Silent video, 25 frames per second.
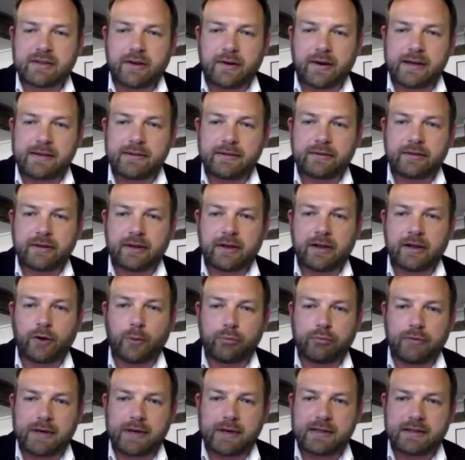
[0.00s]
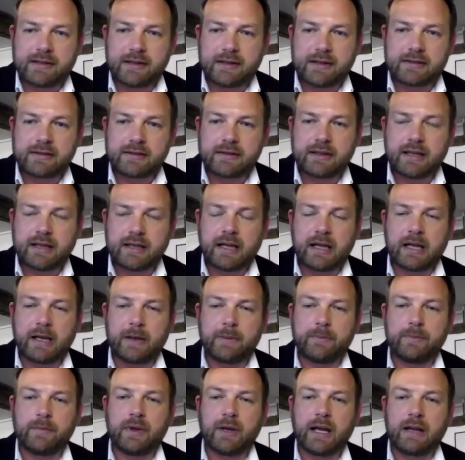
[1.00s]
they've been designed and operated,
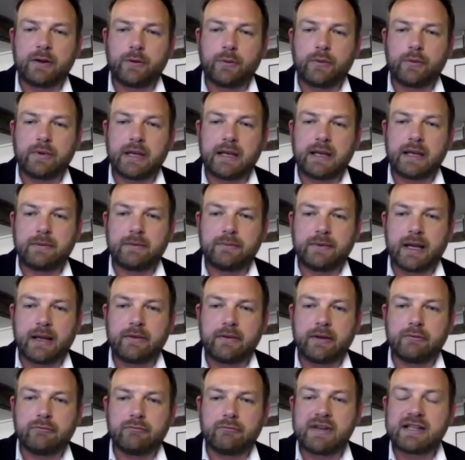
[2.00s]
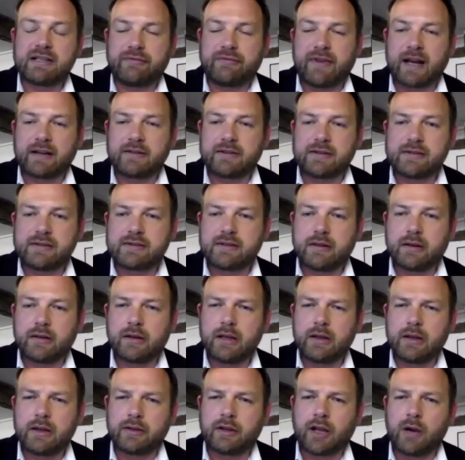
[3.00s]
and all the the risk
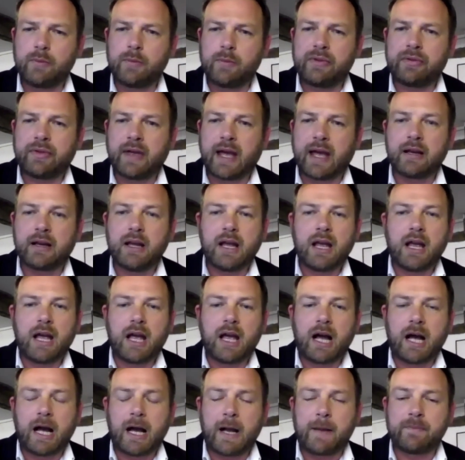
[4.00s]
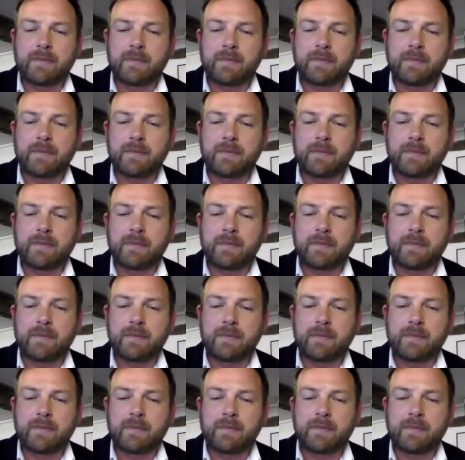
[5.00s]
factors that go with that.